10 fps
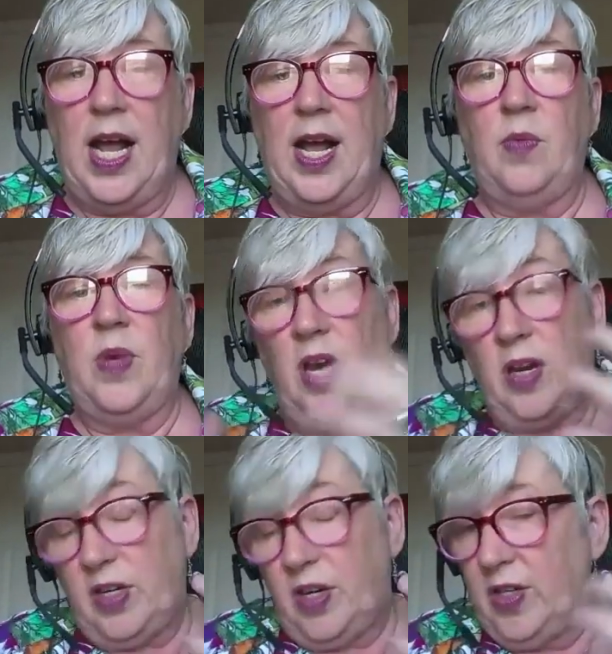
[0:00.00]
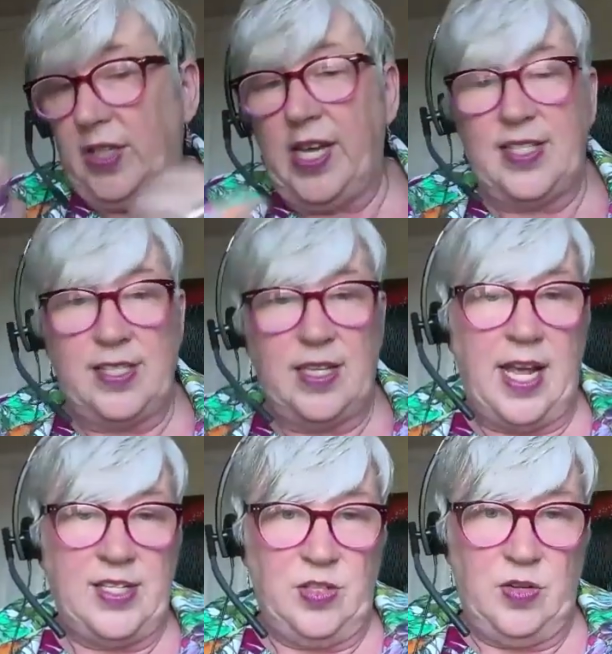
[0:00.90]
Uh, we are currently, as
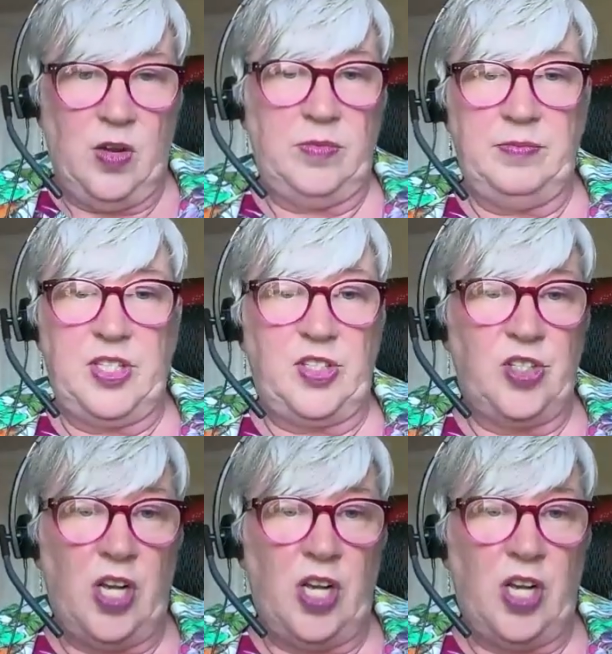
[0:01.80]
as you know, Mr.